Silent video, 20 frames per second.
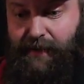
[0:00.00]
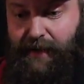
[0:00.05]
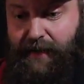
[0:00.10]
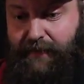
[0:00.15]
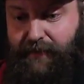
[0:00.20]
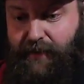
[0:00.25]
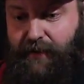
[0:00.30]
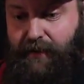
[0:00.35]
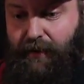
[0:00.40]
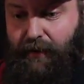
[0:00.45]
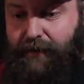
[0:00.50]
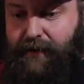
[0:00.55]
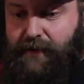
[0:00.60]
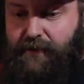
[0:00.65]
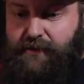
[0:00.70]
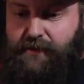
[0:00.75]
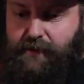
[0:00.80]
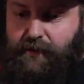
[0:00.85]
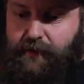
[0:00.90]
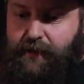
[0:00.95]
having gone
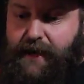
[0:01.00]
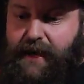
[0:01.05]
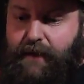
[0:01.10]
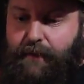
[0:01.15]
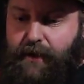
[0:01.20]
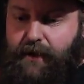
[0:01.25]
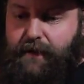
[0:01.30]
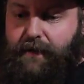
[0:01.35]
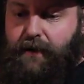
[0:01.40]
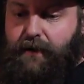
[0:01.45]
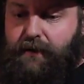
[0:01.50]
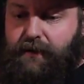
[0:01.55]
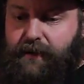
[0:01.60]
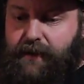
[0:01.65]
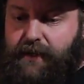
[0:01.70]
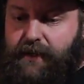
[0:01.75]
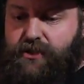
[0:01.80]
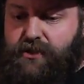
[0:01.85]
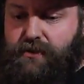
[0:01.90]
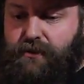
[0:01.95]
into labour
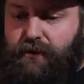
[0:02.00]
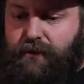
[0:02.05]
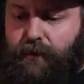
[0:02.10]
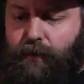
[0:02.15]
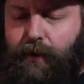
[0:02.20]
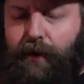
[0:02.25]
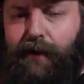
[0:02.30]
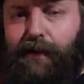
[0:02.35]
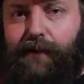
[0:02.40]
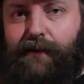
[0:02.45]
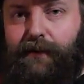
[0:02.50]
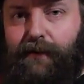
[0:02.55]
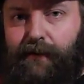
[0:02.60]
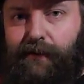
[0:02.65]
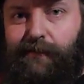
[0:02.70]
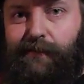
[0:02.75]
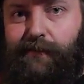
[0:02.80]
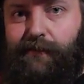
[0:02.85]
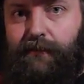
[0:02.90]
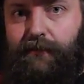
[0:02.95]
only a short while ago.